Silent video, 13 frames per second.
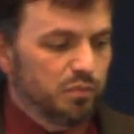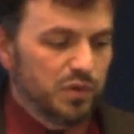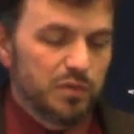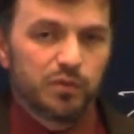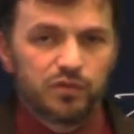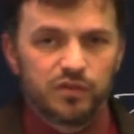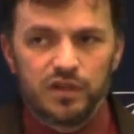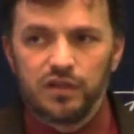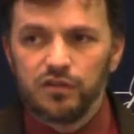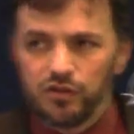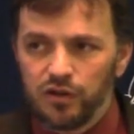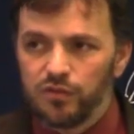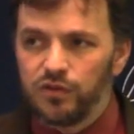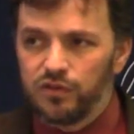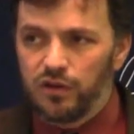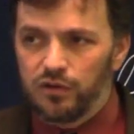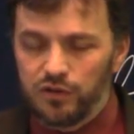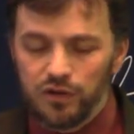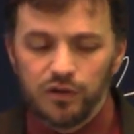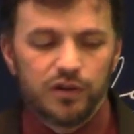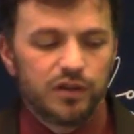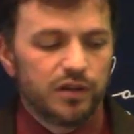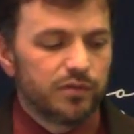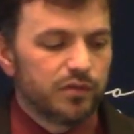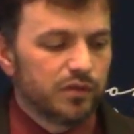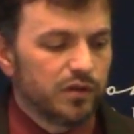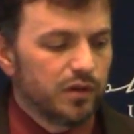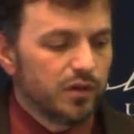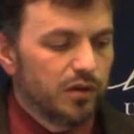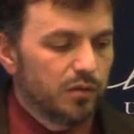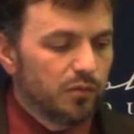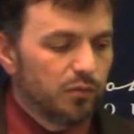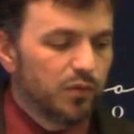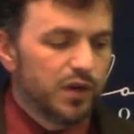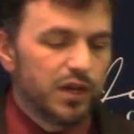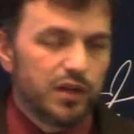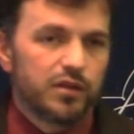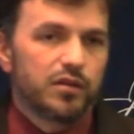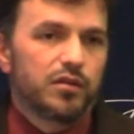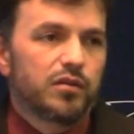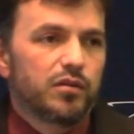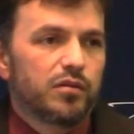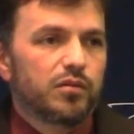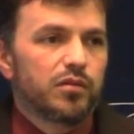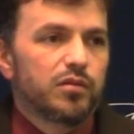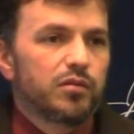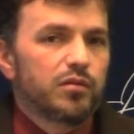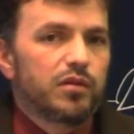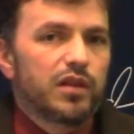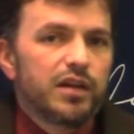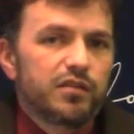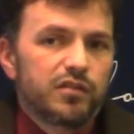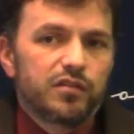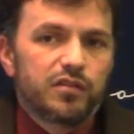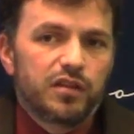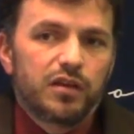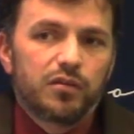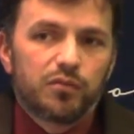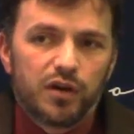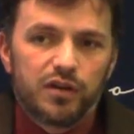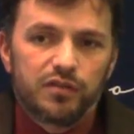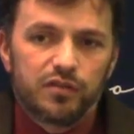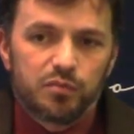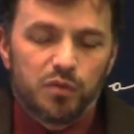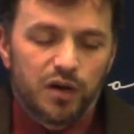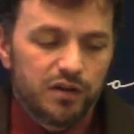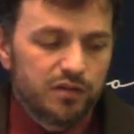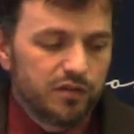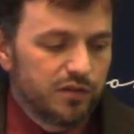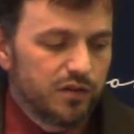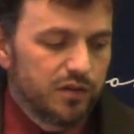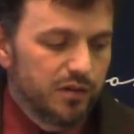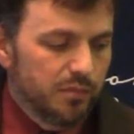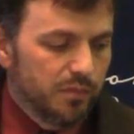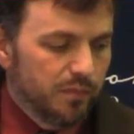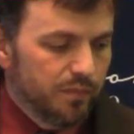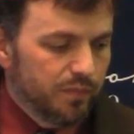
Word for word: people seek service alternatives when licensing raises prices on them.